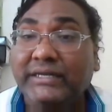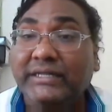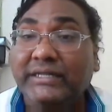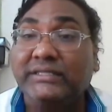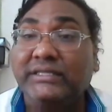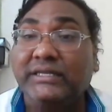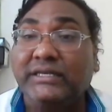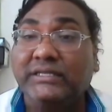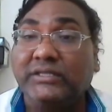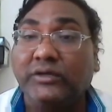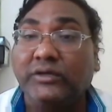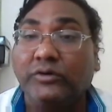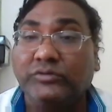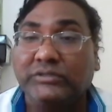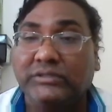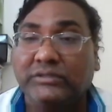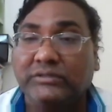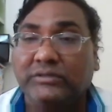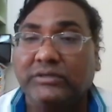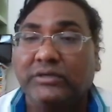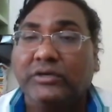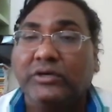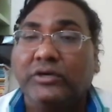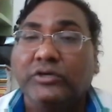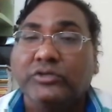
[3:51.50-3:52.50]
so that was I
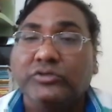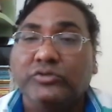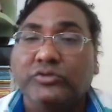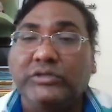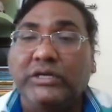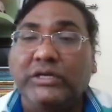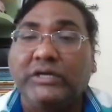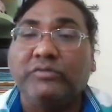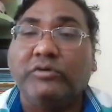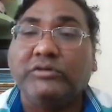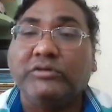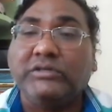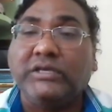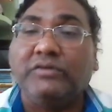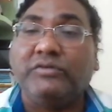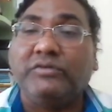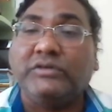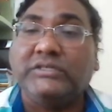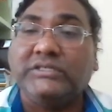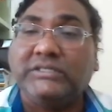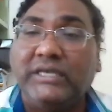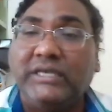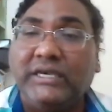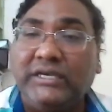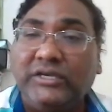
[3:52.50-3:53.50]
was saying you know up to
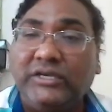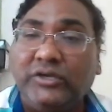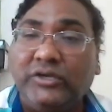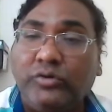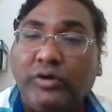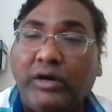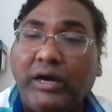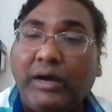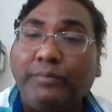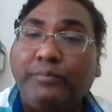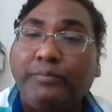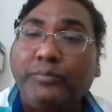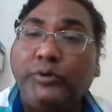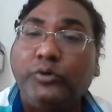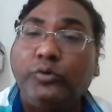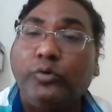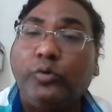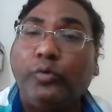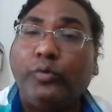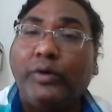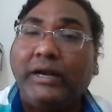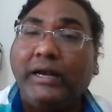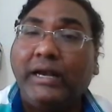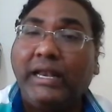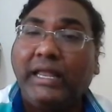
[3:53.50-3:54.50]
1 lakh now you
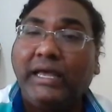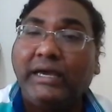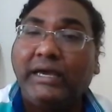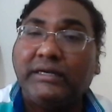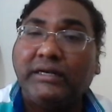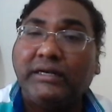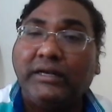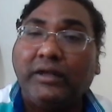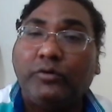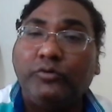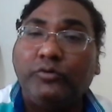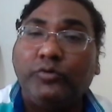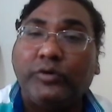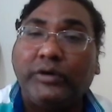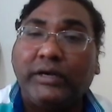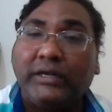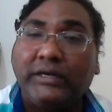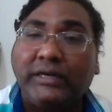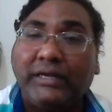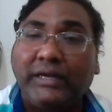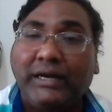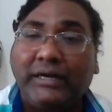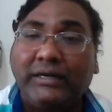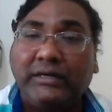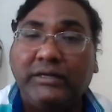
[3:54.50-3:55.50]
can get your
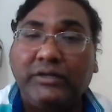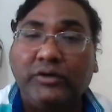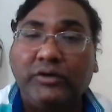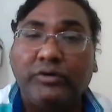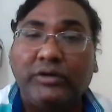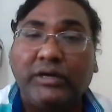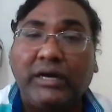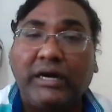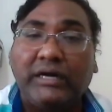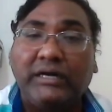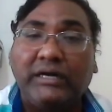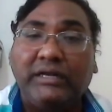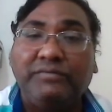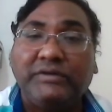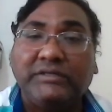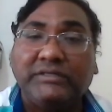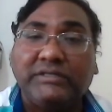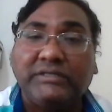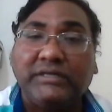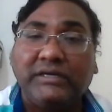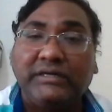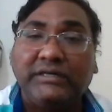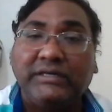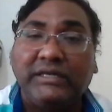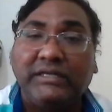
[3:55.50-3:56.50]
artificial intelligence or the
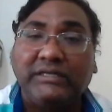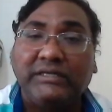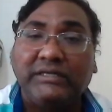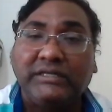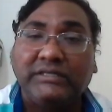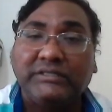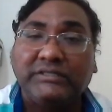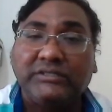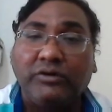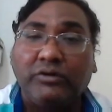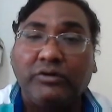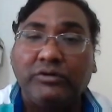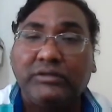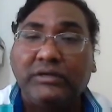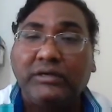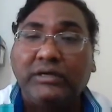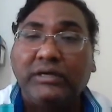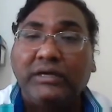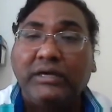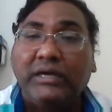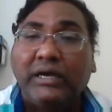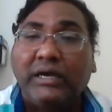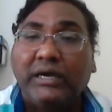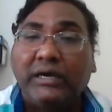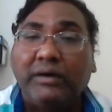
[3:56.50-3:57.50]
computer
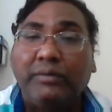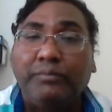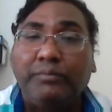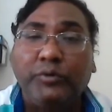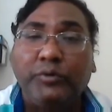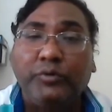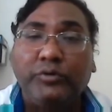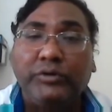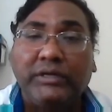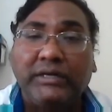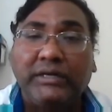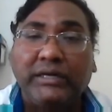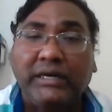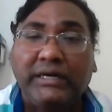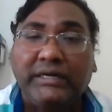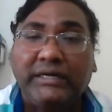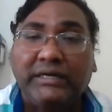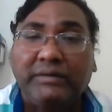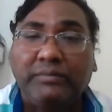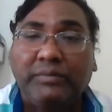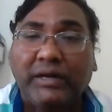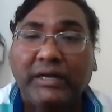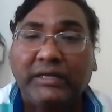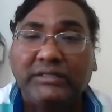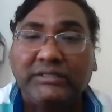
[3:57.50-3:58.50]
related branches
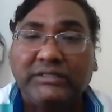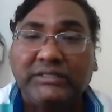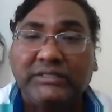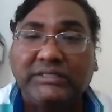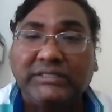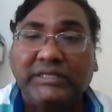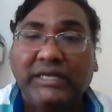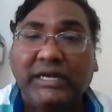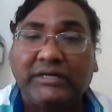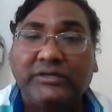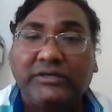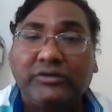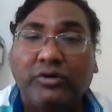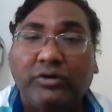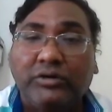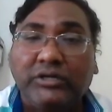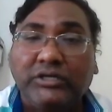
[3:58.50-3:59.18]
electronics also you can see